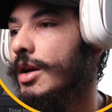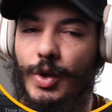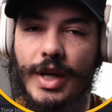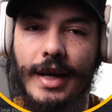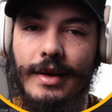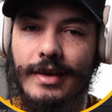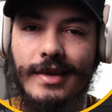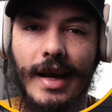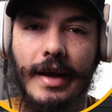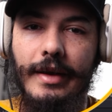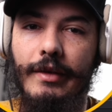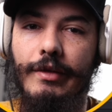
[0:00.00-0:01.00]
You can
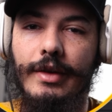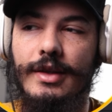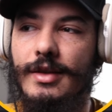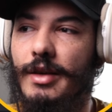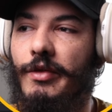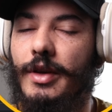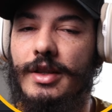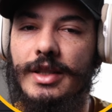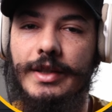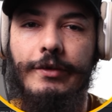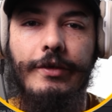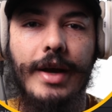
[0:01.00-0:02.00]
decide if
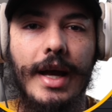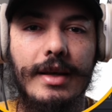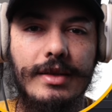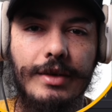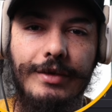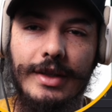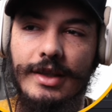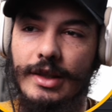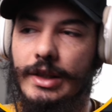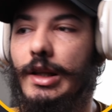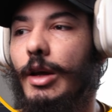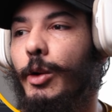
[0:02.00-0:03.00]
it's fast, if it's
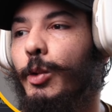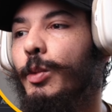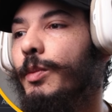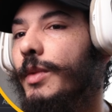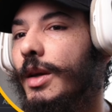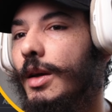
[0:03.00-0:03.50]
slow.